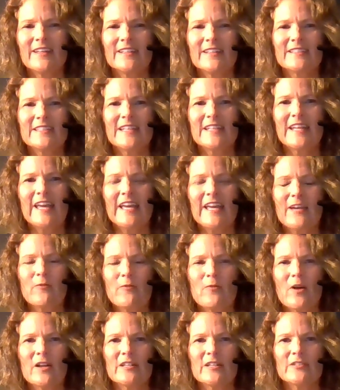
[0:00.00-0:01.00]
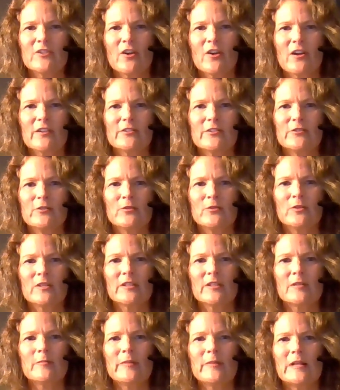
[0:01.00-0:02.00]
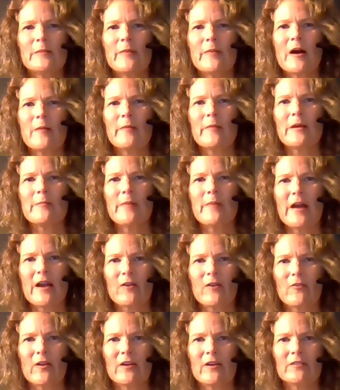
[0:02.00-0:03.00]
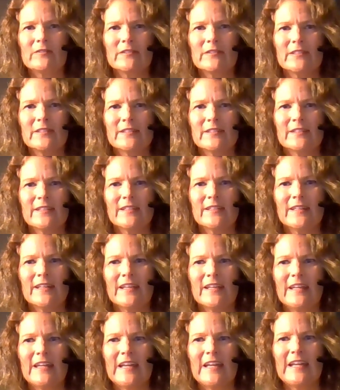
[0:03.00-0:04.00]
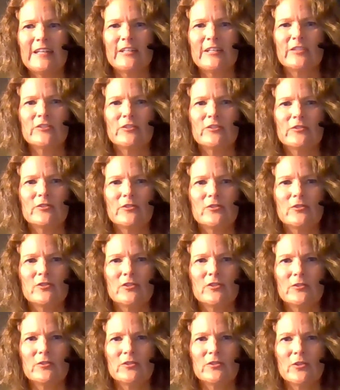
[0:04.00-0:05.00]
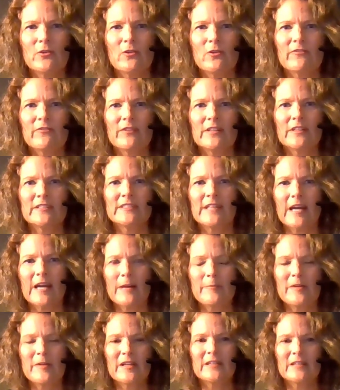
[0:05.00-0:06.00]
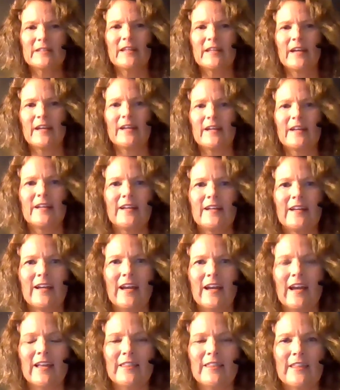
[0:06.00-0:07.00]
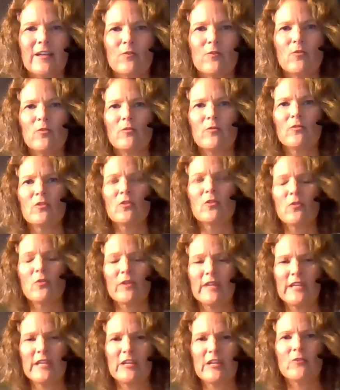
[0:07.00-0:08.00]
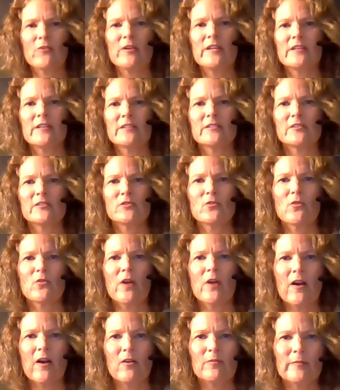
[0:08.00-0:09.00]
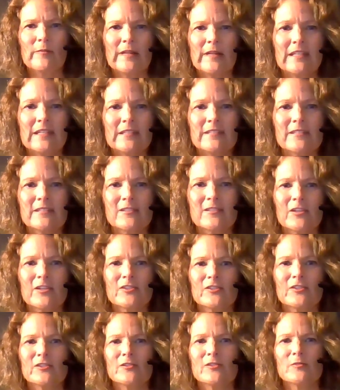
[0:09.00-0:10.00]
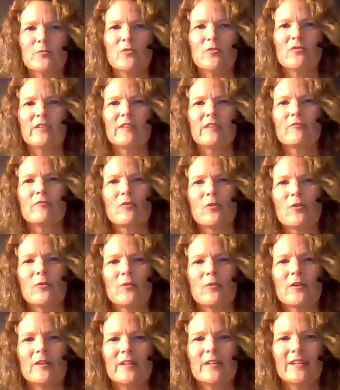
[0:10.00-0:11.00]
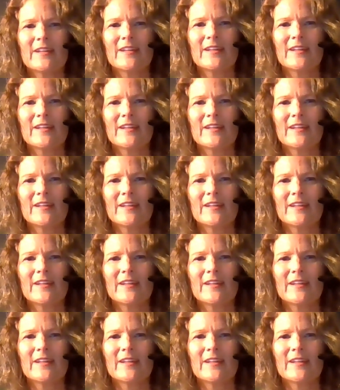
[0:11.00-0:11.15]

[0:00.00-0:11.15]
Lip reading: Today, I want to talk to you a little bit about my background and introduce you to a fun topic that I think will carry us throughout many discussions moving forward.